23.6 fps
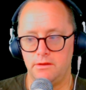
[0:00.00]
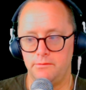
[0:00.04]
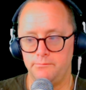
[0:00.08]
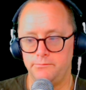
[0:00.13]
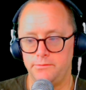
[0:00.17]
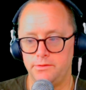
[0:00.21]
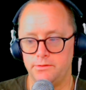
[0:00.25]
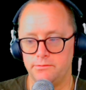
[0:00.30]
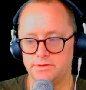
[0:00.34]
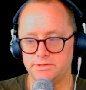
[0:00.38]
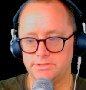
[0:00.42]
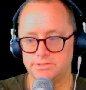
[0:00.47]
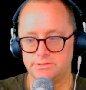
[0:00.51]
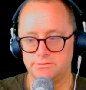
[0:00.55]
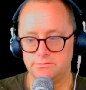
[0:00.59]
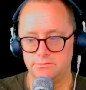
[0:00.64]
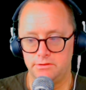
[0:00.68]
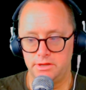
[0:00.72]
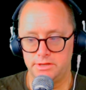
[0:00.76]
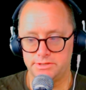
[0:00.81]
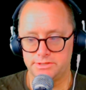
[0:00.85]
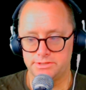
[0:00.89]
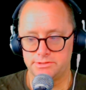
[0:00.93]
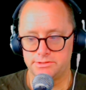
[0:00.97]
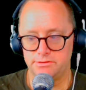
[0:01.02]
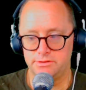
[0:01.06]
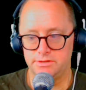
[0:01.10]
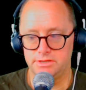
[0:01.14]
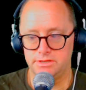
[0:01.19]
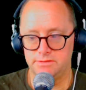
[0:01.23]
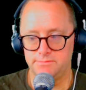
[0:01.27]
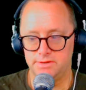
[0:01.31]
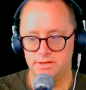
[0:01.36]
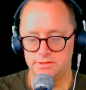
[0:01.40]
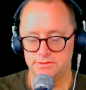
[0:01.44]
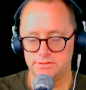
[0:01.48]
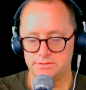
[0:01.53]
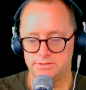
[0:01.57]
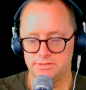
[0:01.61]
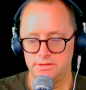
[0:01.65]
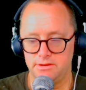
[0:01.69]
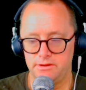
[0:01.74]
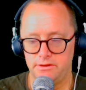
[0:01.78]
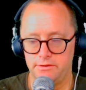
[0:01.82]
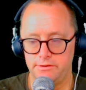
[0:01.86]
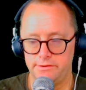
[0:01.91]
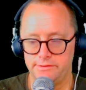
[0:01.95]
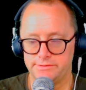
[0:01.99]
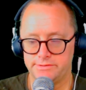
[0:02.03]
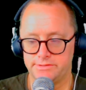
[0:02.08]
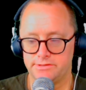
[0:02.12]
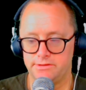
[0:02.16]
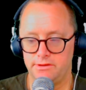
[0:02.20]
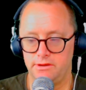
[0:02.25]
there was still uncertainty about the tariffs.